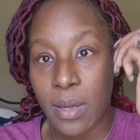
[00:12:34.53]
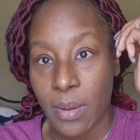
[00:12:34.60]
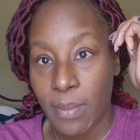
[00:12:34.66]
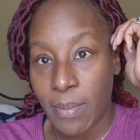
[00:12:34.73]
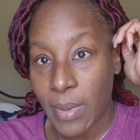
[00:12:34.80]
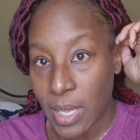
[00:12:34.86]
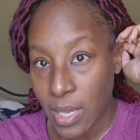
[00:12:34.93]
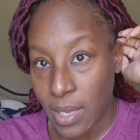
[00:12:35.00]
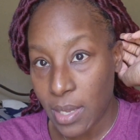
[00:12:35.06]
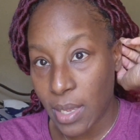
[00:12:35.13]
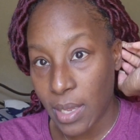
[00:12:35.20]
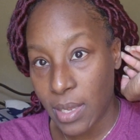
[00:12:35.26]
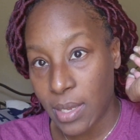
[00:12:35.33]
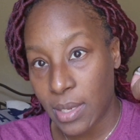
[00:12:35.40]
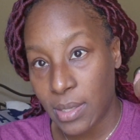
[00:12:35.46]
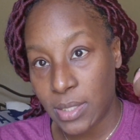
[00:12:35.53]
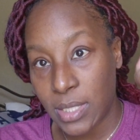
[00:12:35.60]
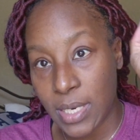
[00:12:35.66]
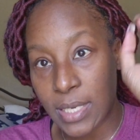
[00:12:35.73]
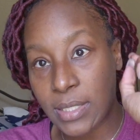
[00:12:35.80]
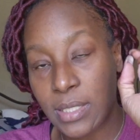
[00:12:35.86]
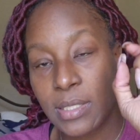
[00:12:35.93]
Me and
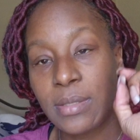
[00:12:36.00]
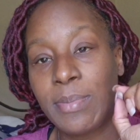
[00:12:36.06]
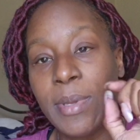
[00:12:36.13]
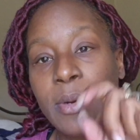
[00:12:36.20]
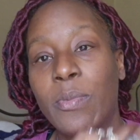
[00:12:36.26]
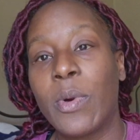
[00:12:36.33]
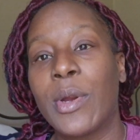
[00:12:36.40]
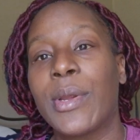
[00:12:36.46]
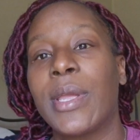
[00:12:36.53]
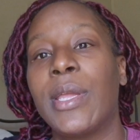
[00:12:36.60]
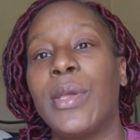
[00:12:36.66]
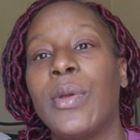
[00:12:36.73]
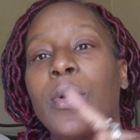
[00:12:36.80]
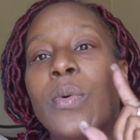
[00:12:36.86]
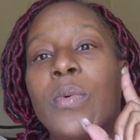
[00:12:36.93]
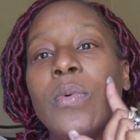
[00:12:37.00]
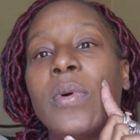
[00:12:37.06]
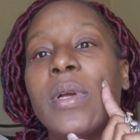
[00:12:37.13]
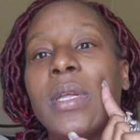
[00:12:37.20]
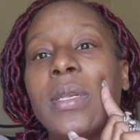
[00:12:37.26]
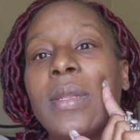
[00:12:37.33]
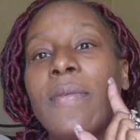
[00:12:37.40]
Janessa's been working
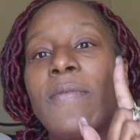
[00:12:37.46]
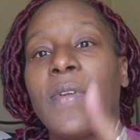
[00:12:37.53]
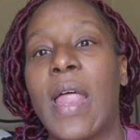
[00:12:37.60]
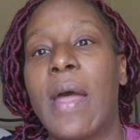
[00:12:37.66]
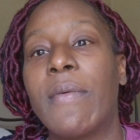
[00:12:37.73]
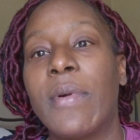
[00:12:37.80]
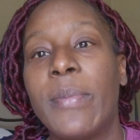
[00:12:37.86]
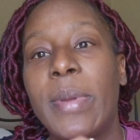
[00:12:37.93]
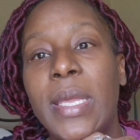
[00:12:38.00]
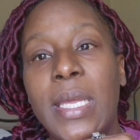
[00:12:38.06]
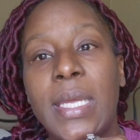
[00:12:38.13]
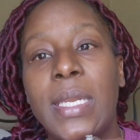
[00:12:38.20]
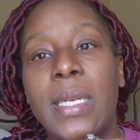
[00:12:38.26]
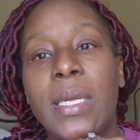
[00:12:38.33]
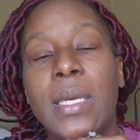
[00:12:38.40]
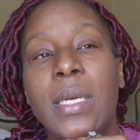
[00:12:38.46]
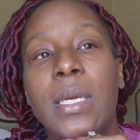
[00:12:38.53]
on the flower bed.